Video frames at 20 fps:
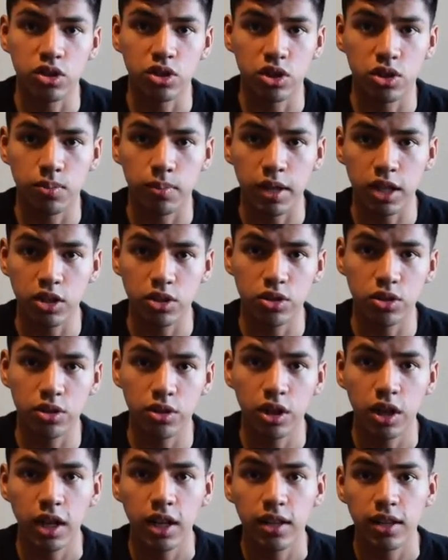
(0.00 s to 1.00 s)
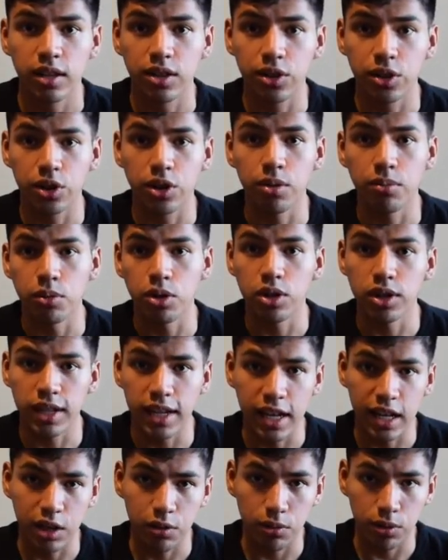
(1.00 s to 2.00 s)
Just make sure that they're
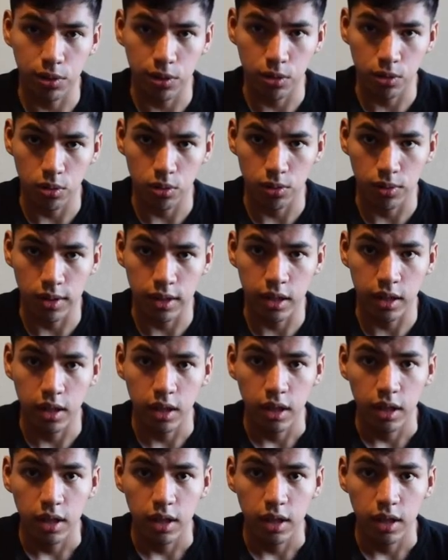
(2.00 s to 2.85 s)
communicating with you and that